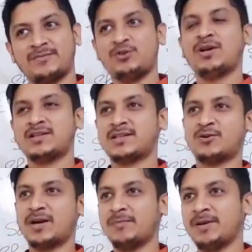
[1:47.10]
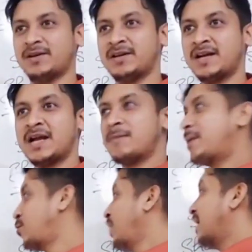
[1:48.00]
You understand what I mean.
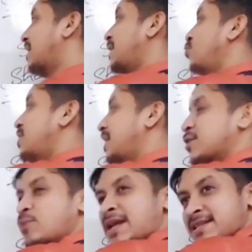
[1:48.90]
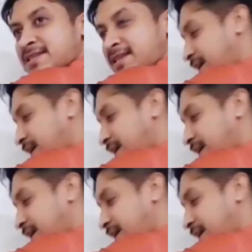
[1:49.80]
But we are using this one as a si,